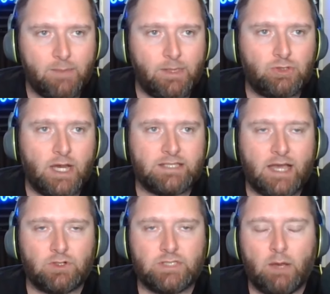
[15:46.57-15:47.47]
Let you guys
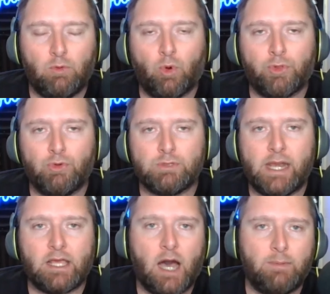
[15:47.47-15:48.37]
have your say. We'll roll through as
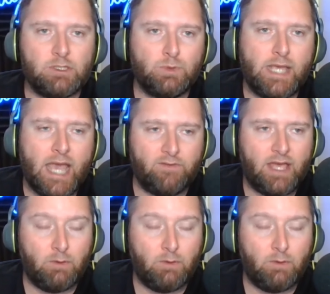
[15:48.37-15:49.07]
many comments as we can